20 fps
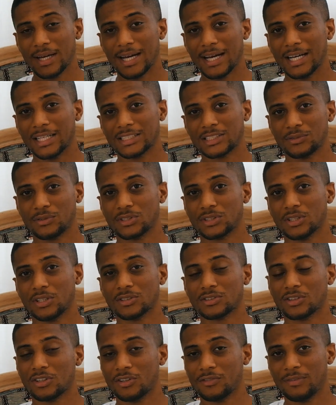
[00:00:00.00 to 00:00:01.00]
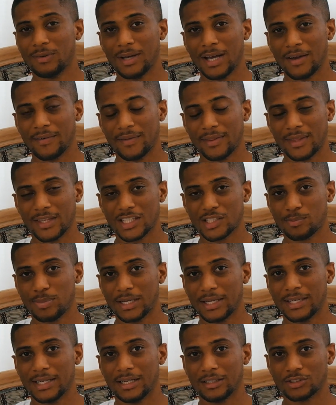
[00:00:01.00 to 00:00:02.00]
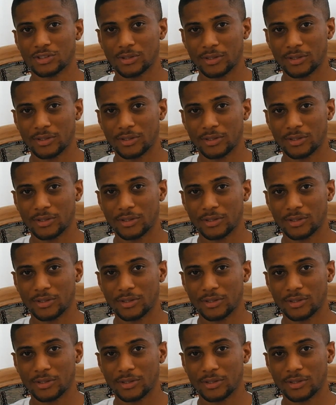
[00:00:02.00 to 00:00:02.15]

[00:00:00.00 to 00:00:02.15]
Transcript: as a result of having things planned out.